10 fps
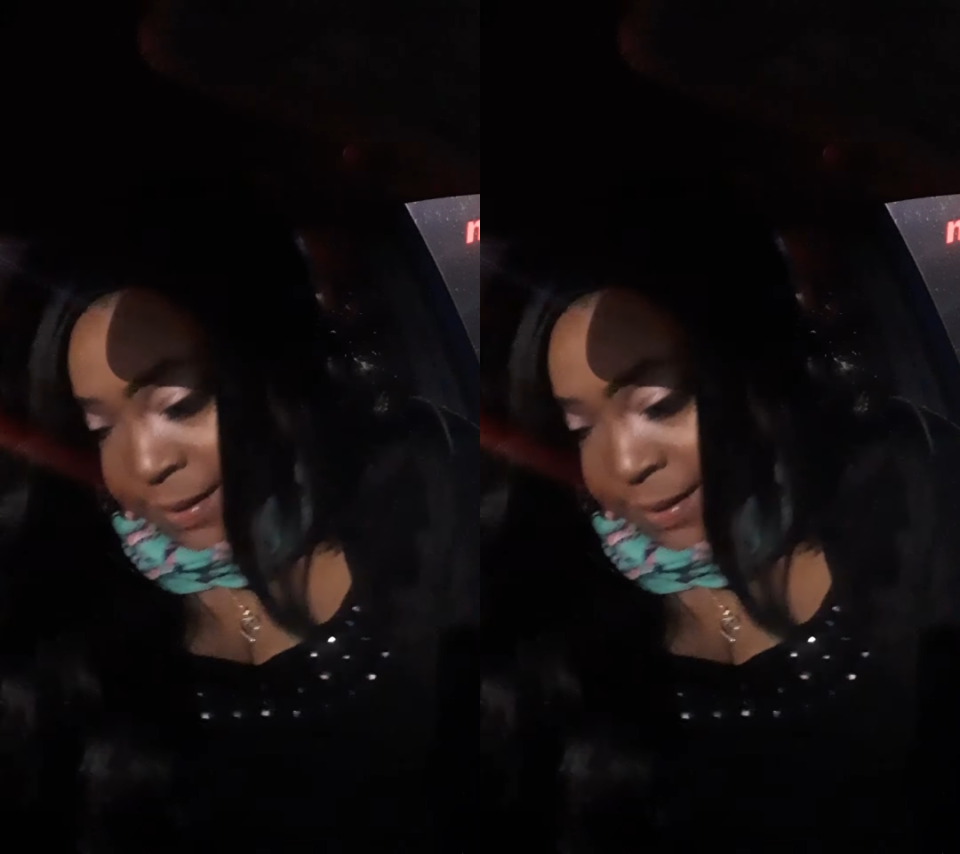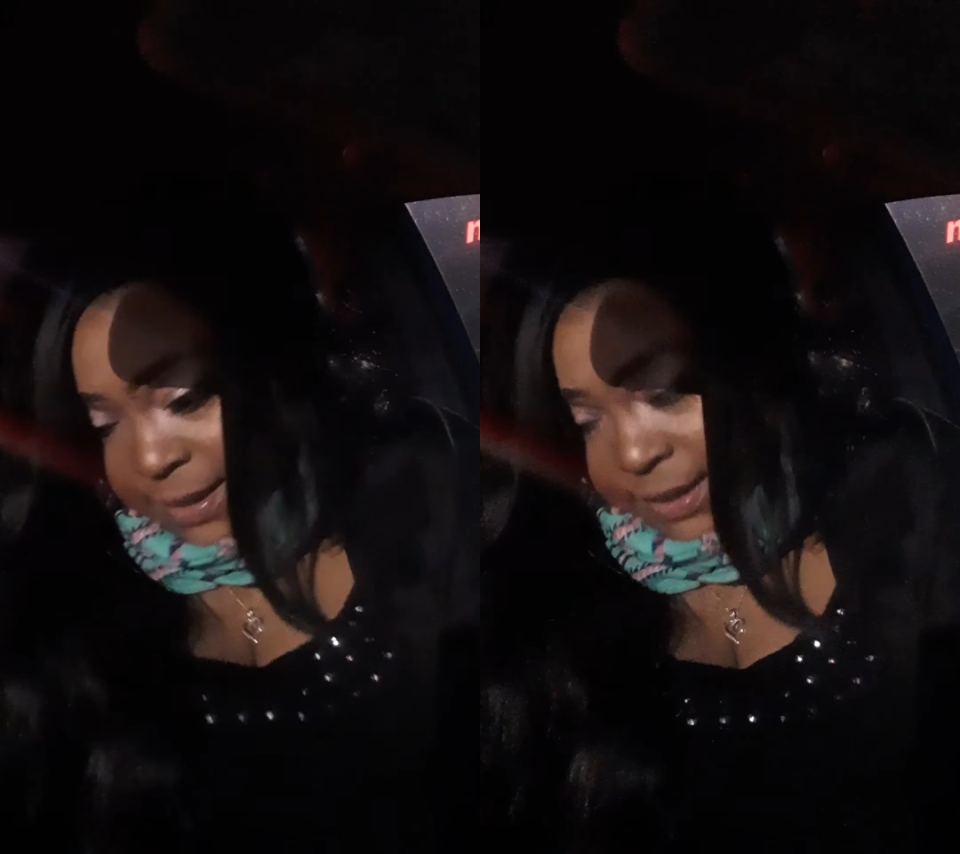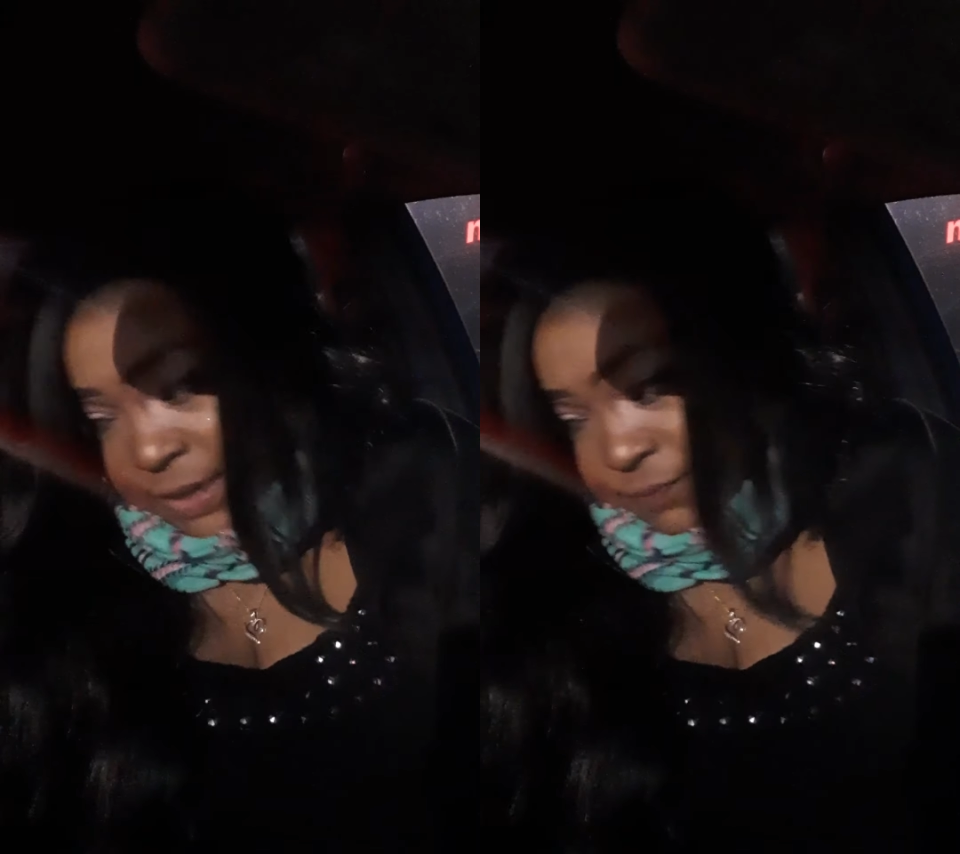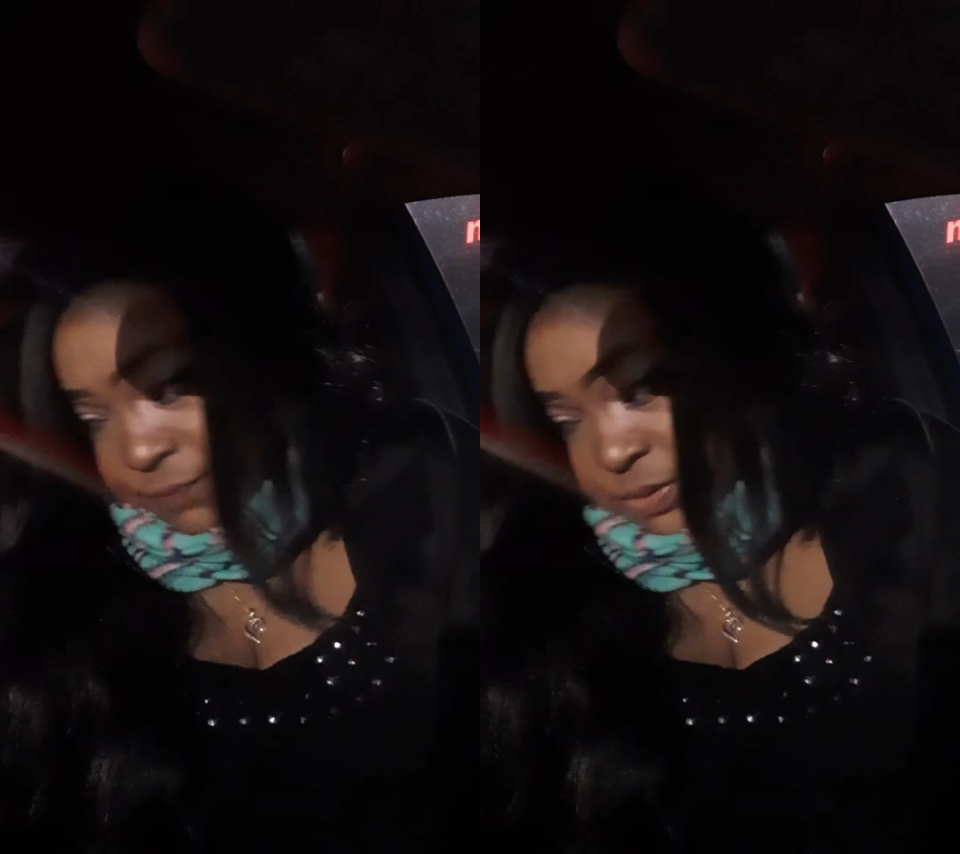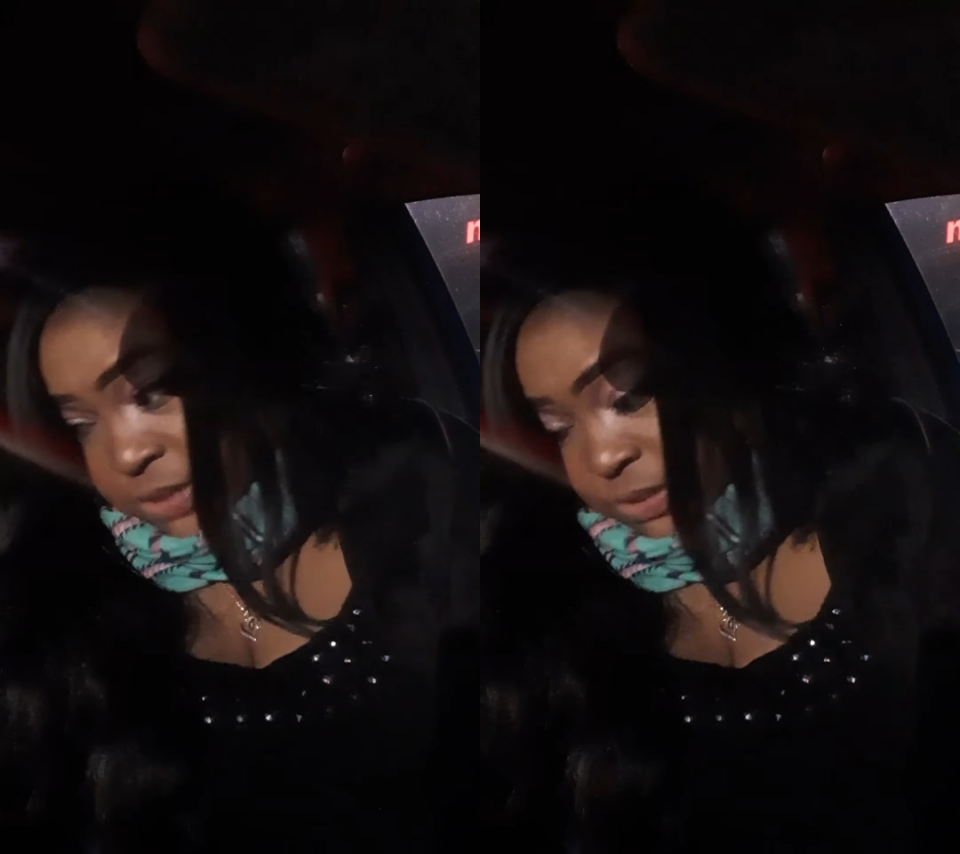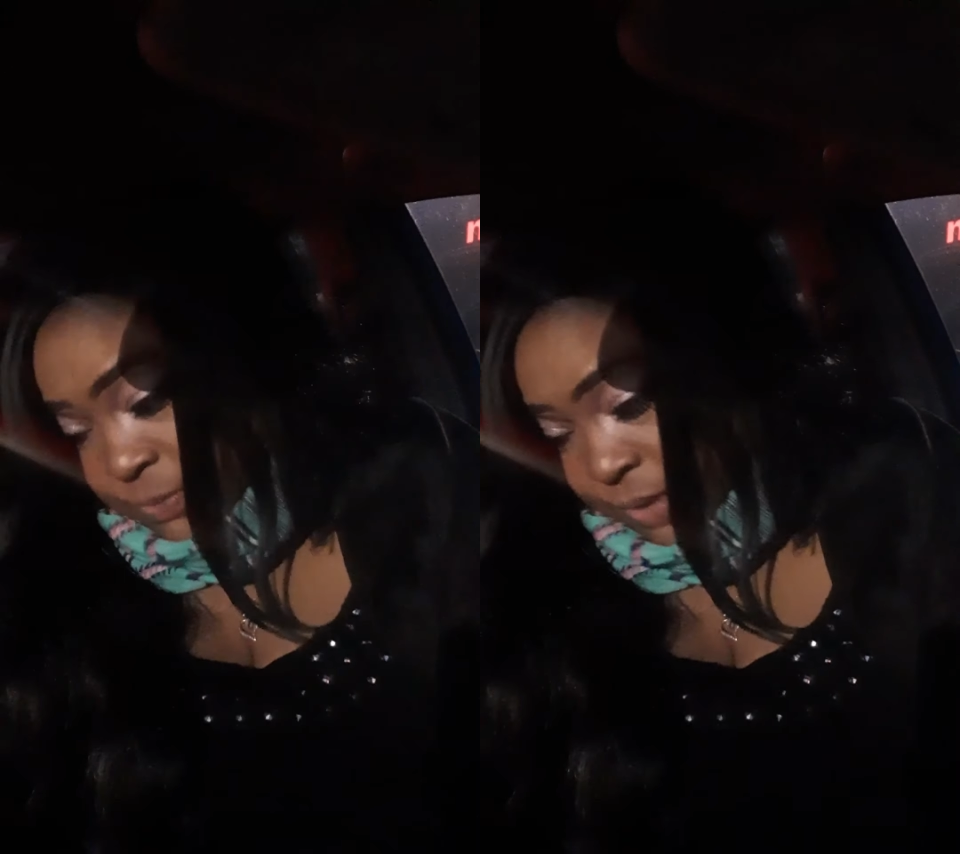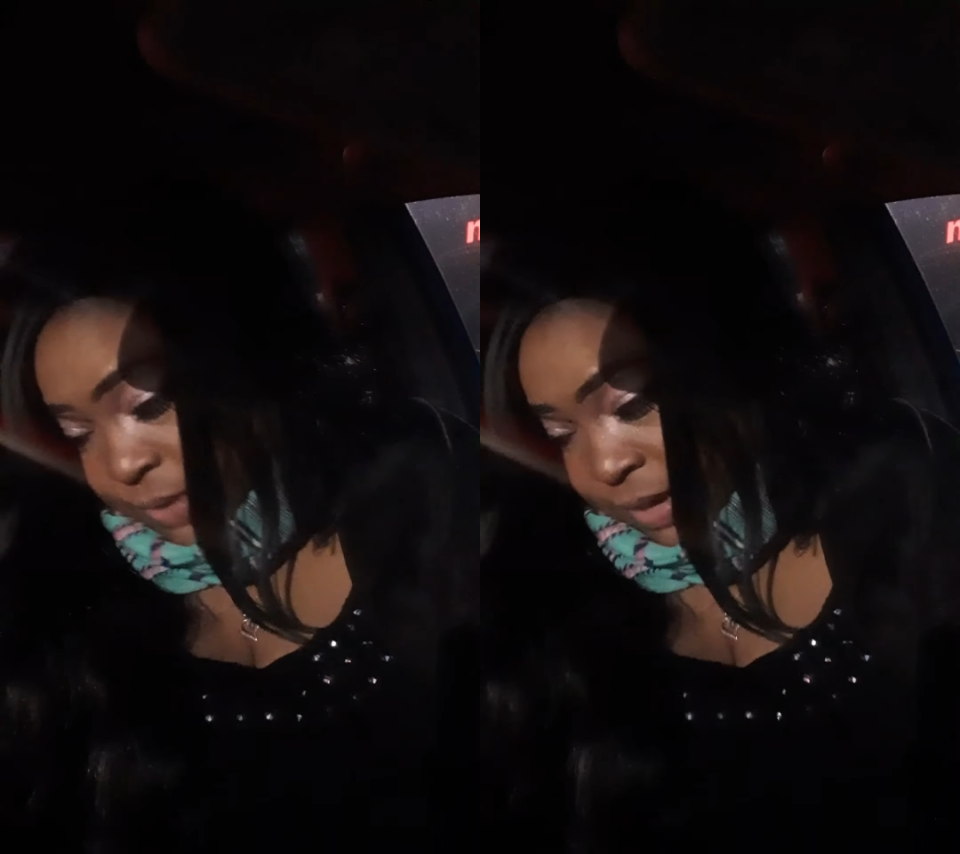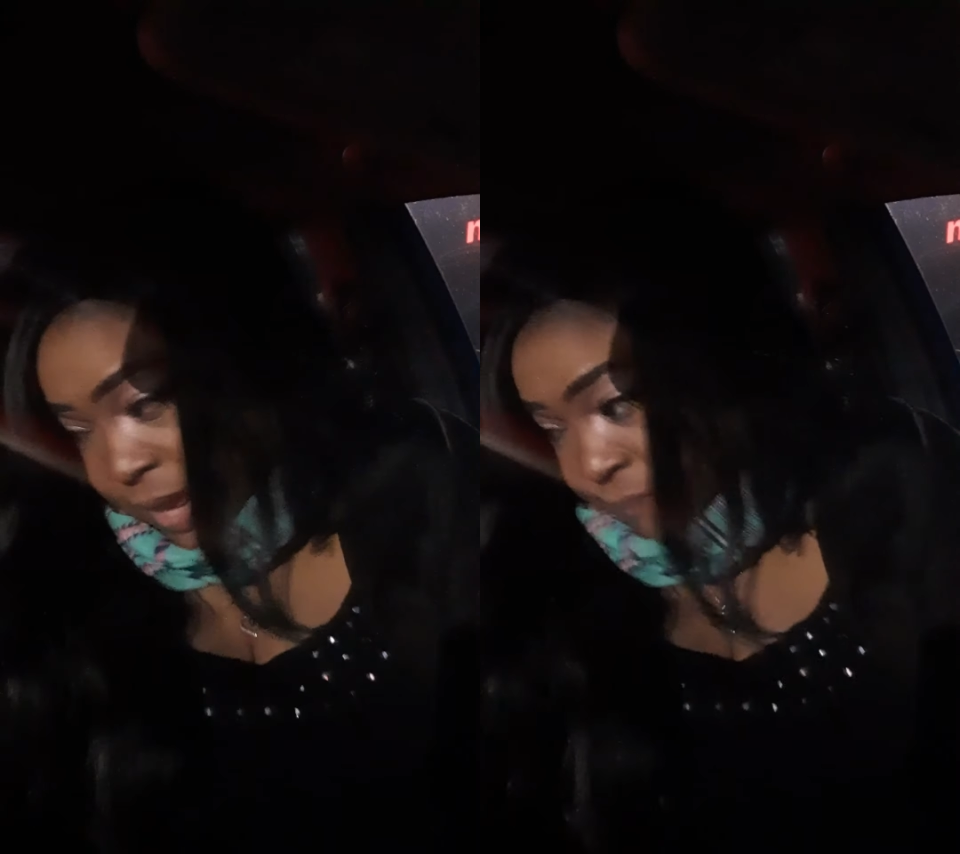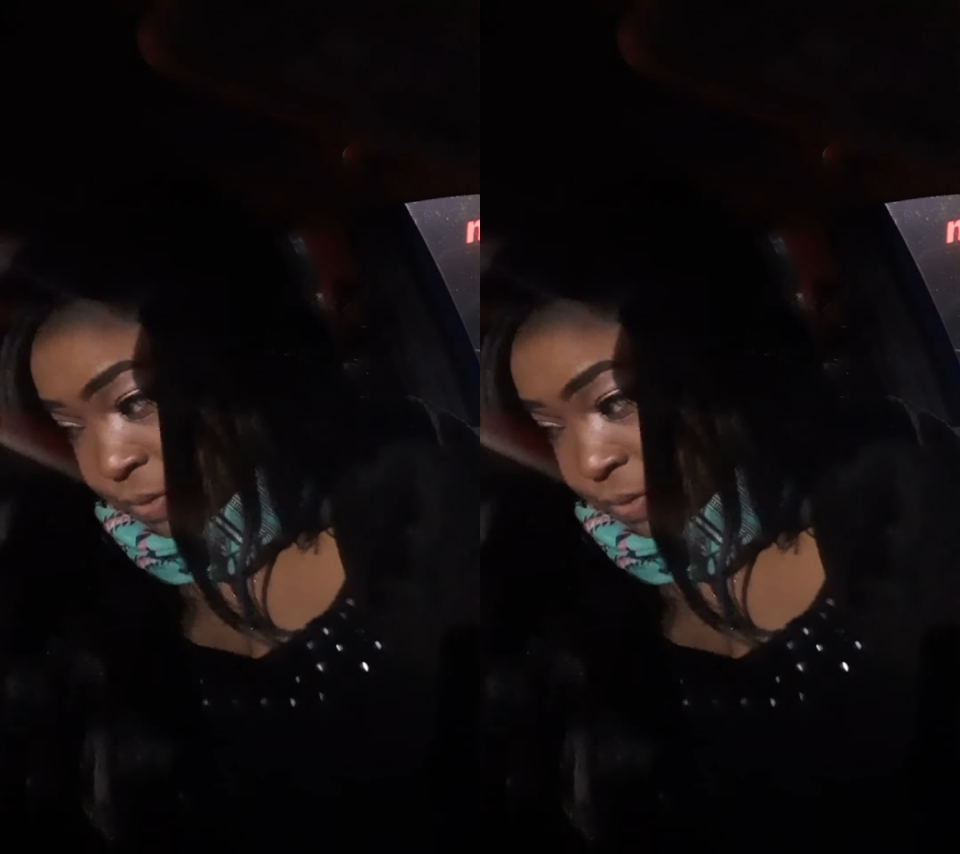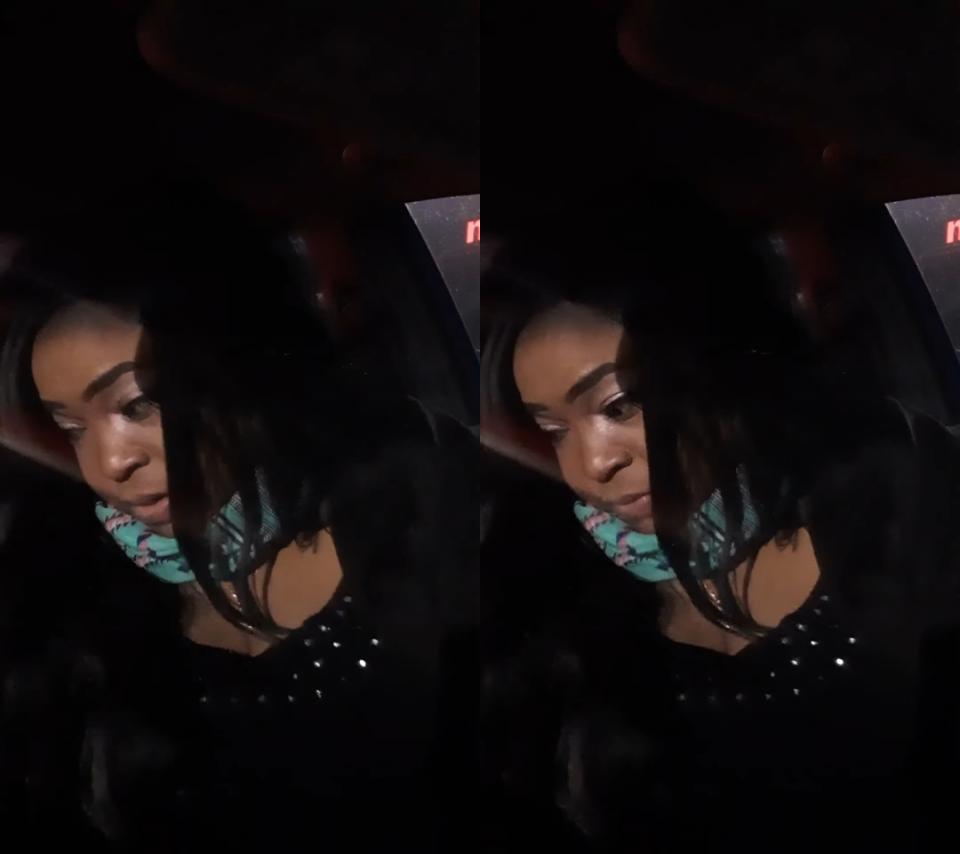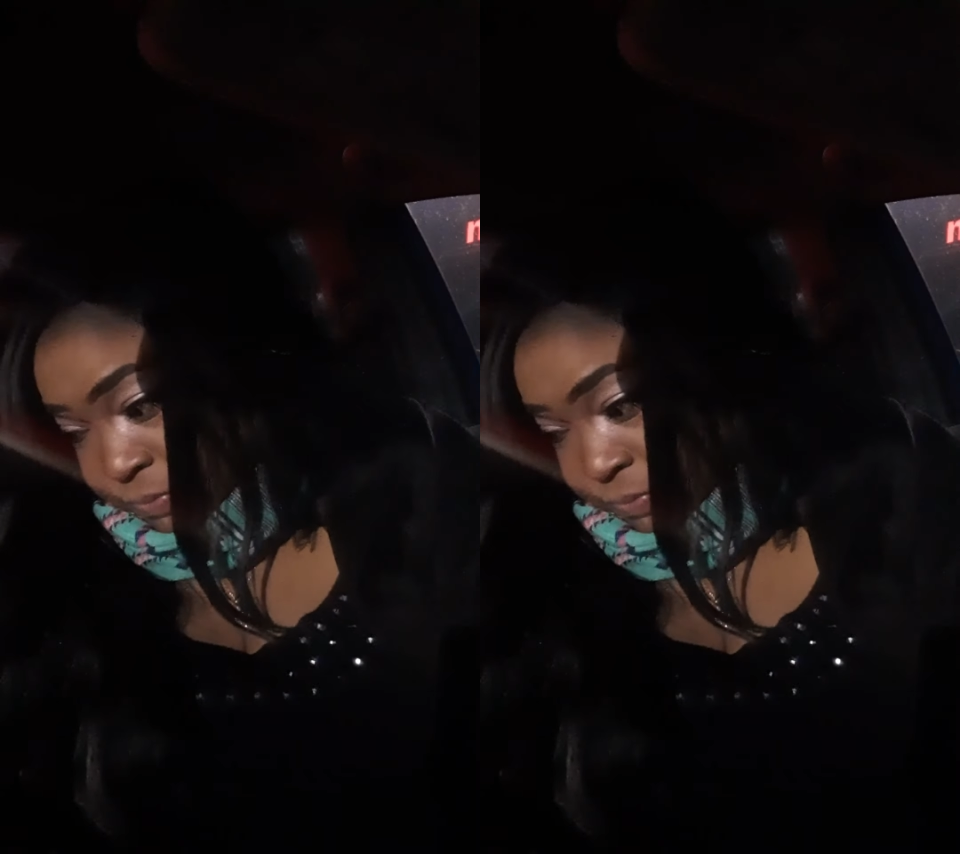And if you're stuck somewhere in your life, you know,